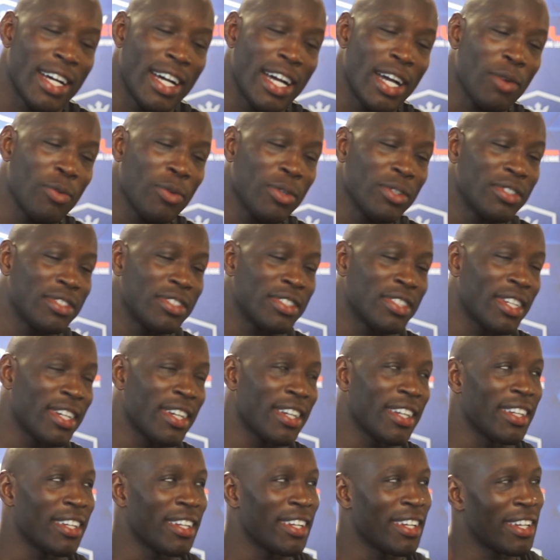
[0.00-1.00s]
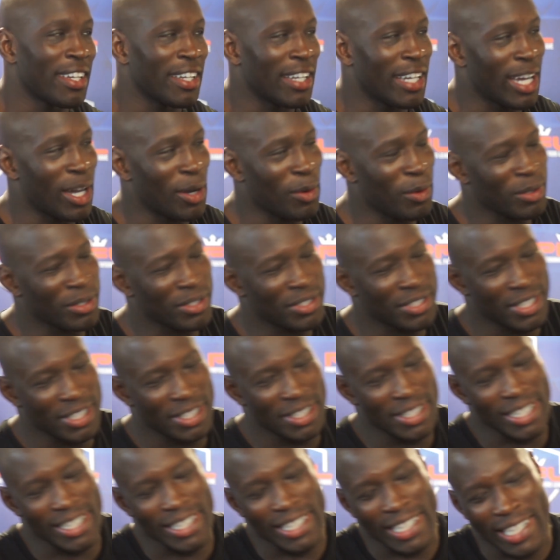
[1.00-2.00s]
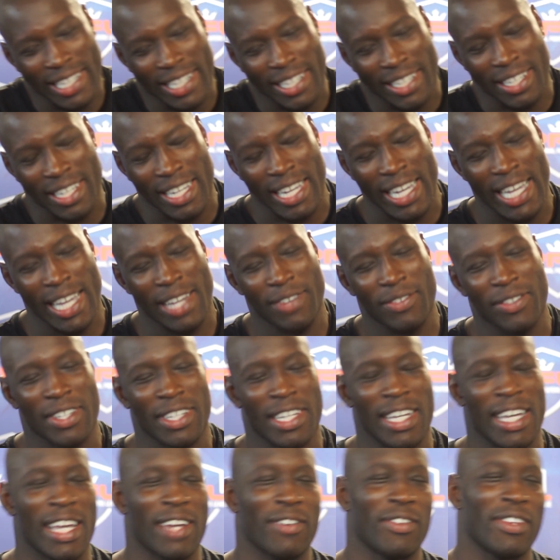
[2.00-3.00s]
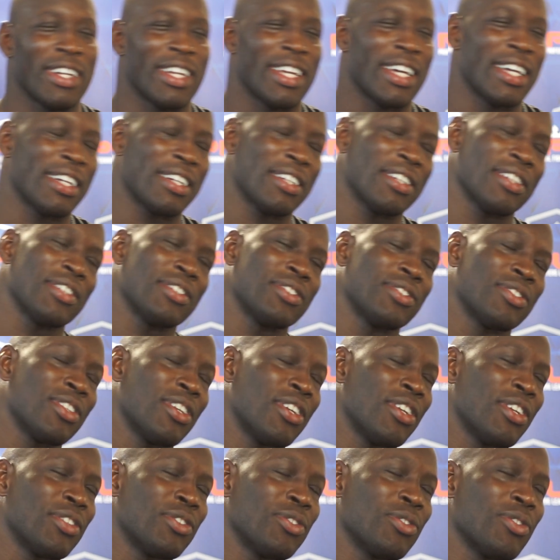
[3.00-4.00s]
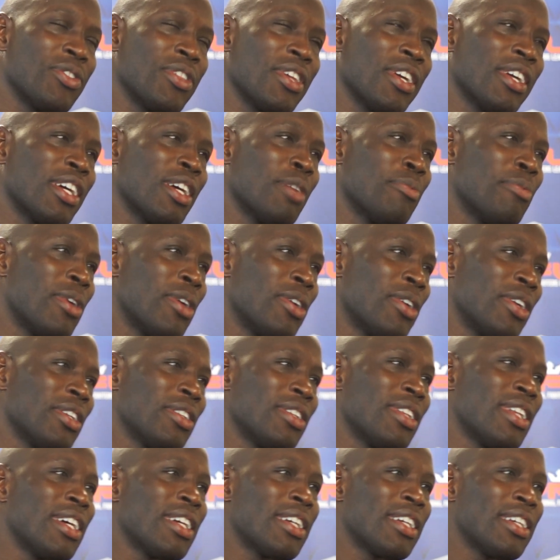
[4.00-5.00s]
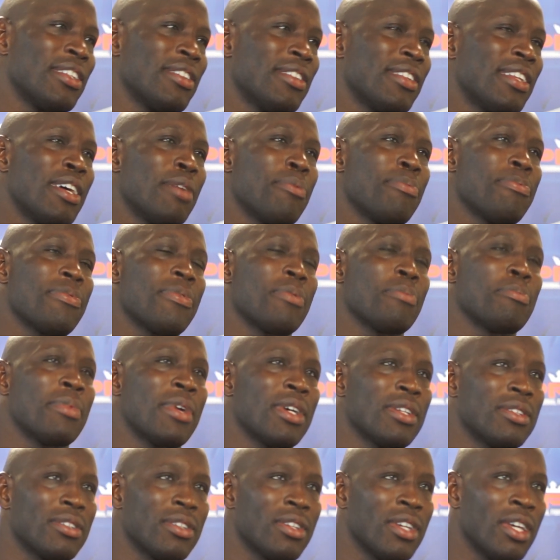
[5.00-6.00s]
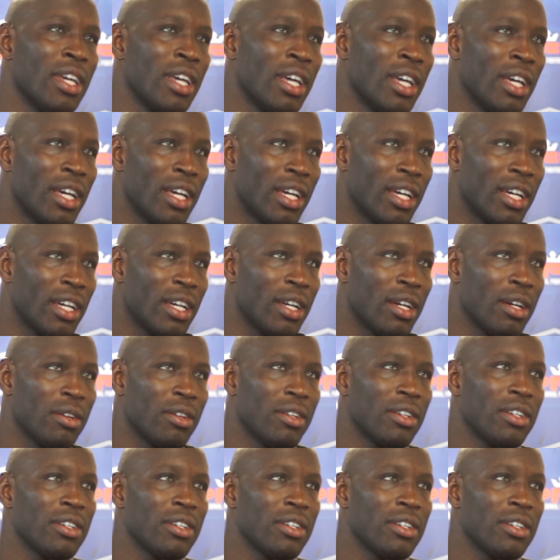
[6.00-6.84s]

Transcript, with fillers: I would say. I would say that like I haven't I haven't like started to think about it like in depth, but uh,